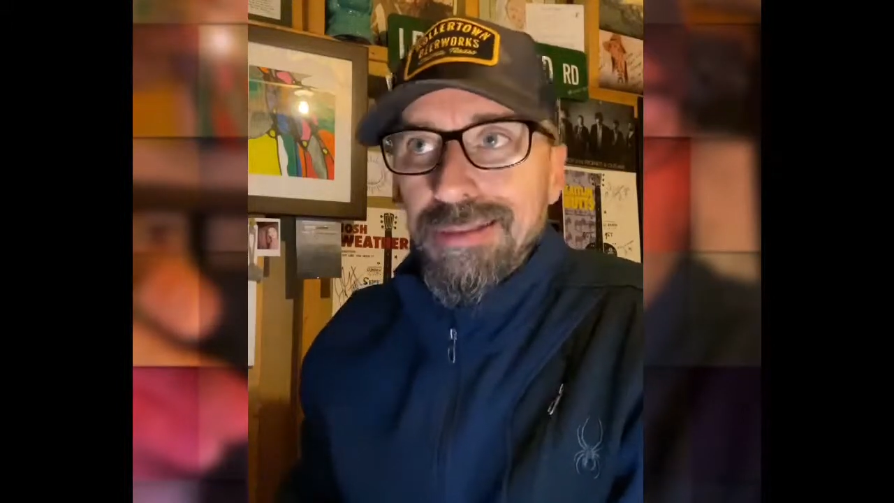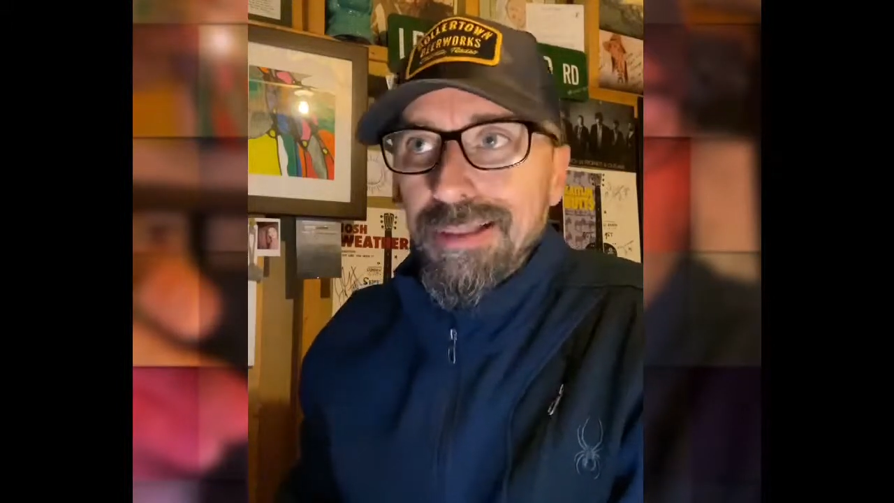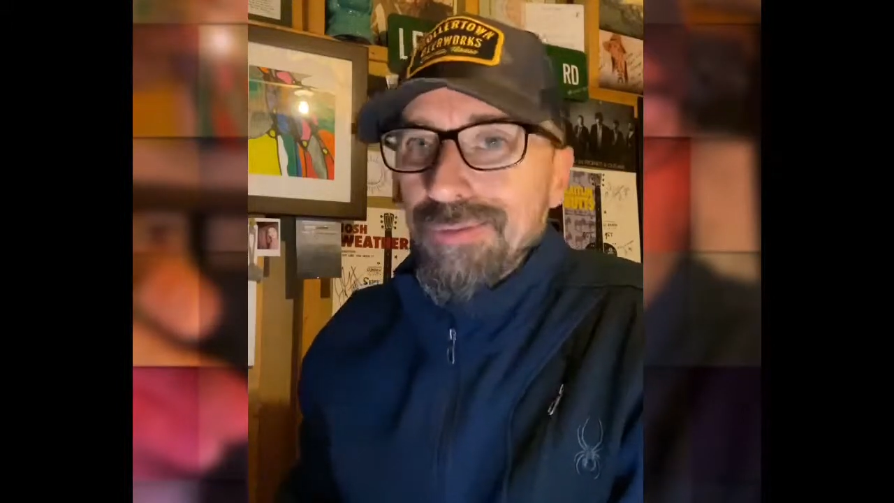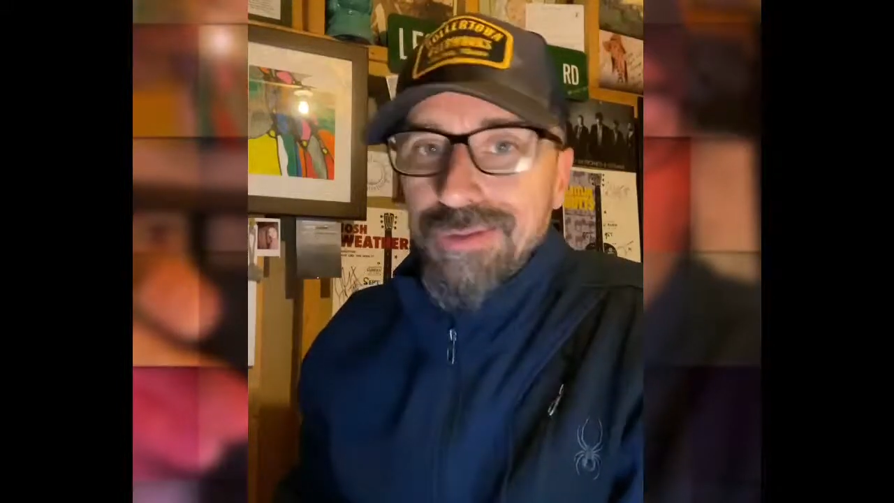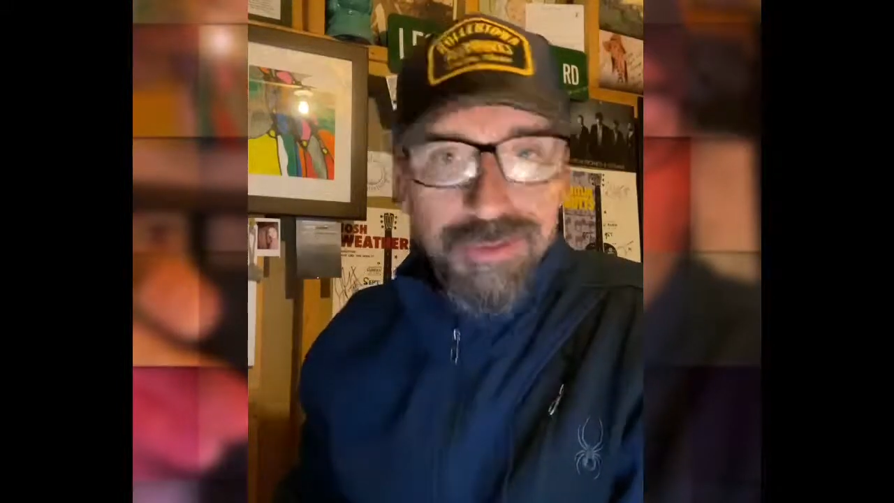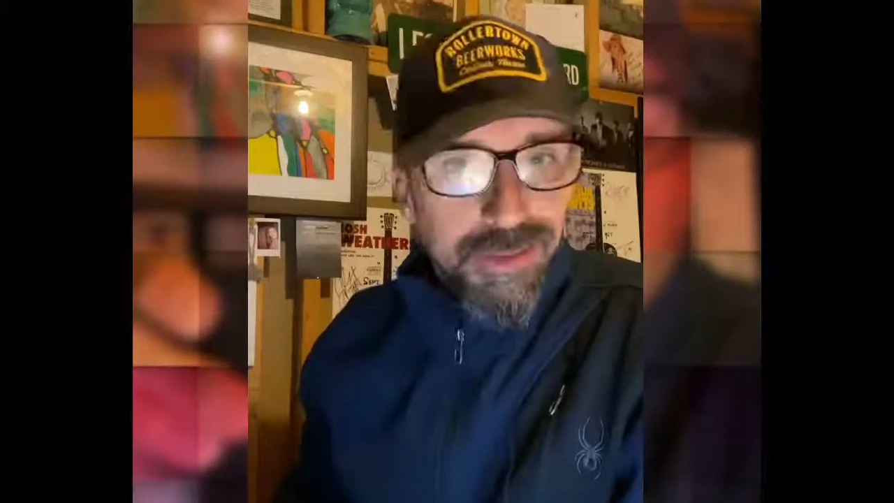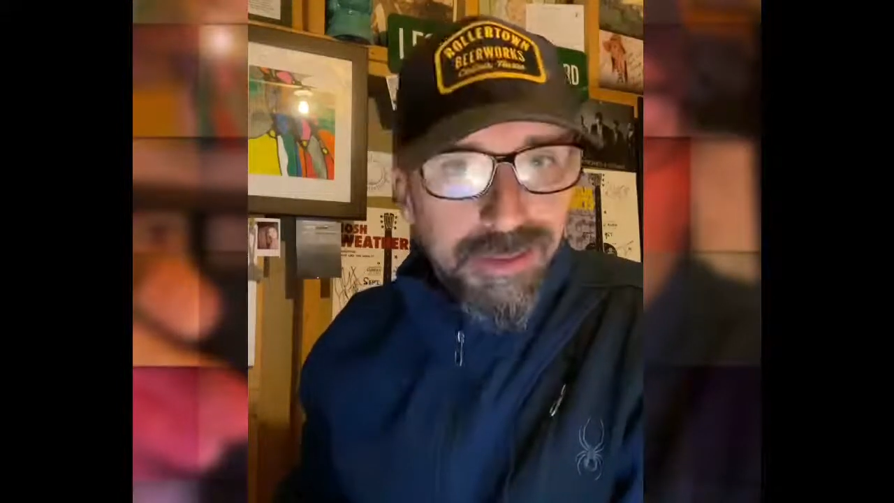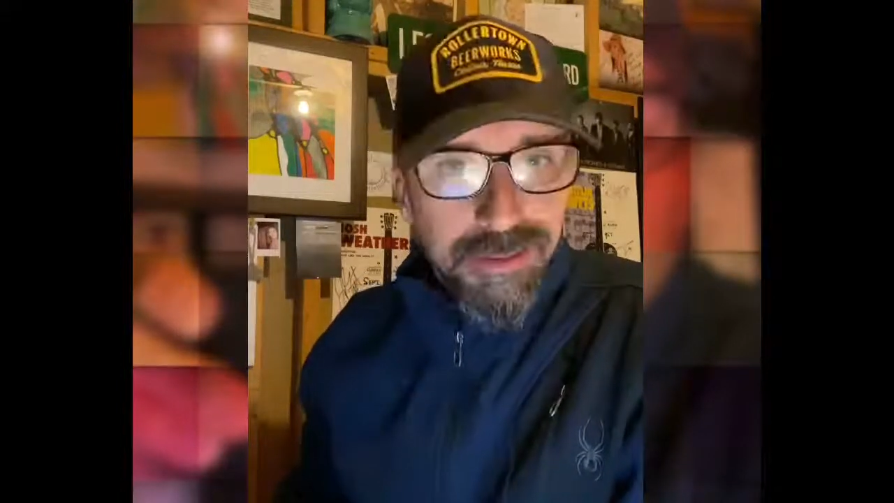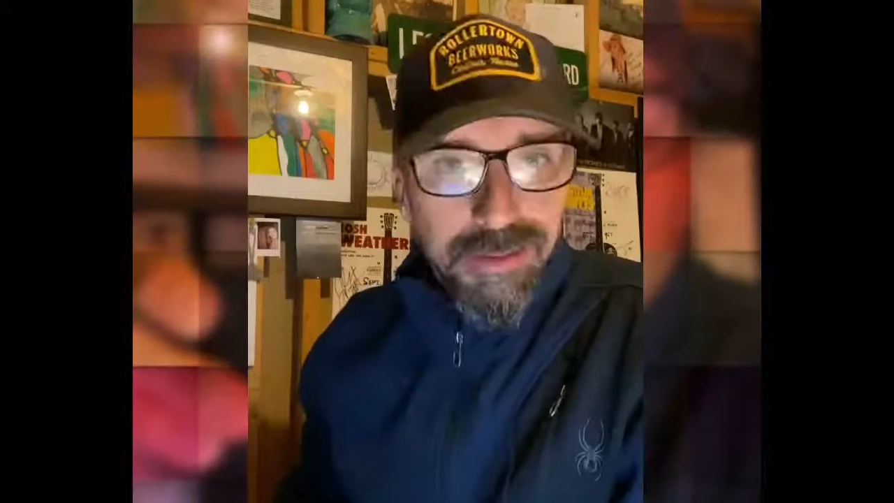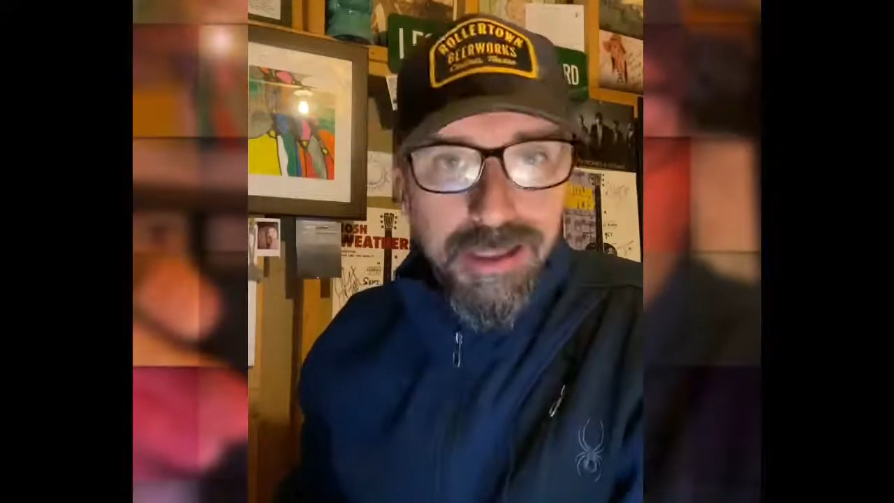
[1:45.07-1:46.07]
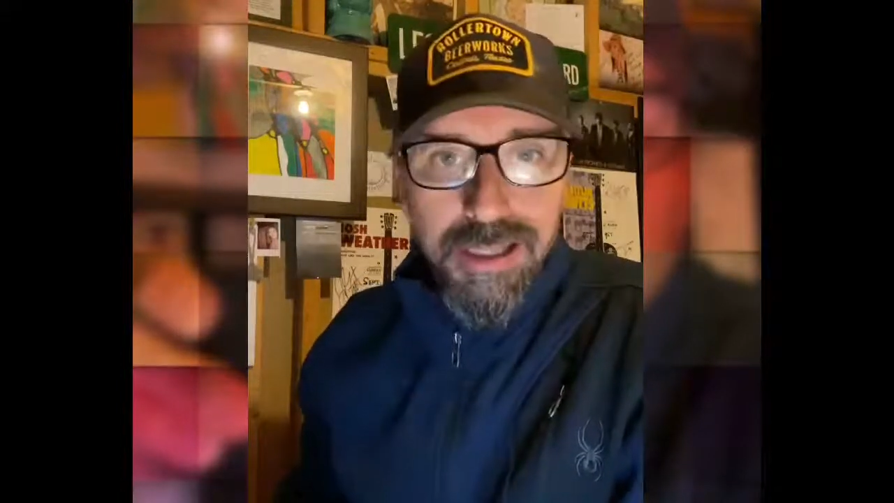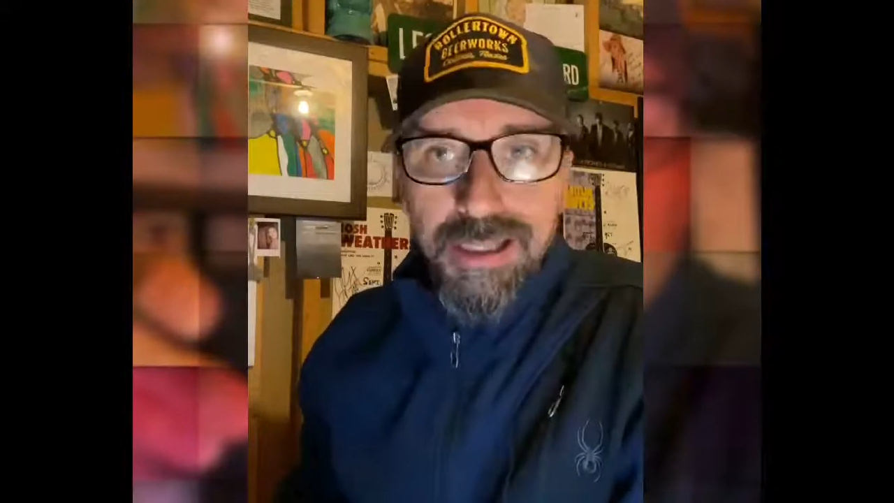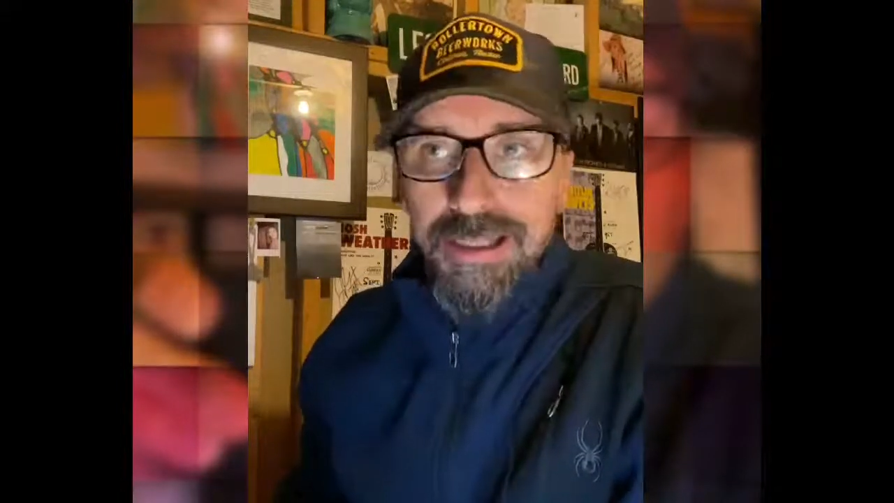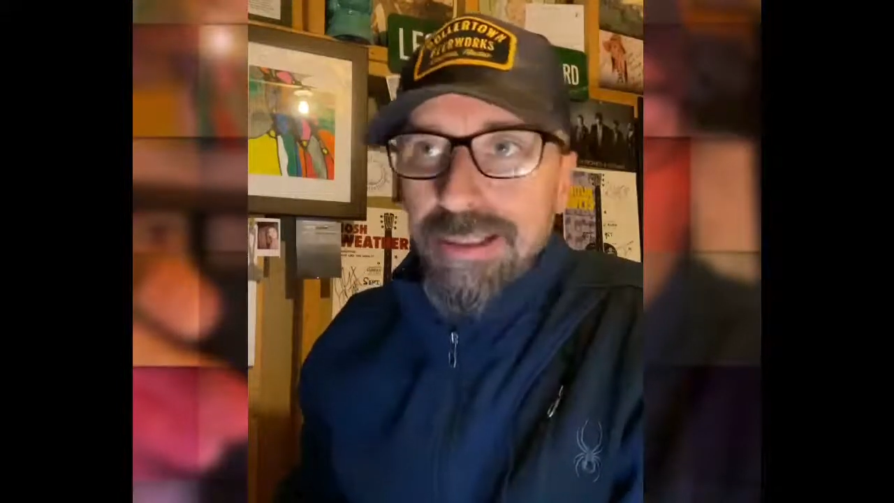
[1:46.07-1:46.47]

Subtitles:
I was drinking a lot,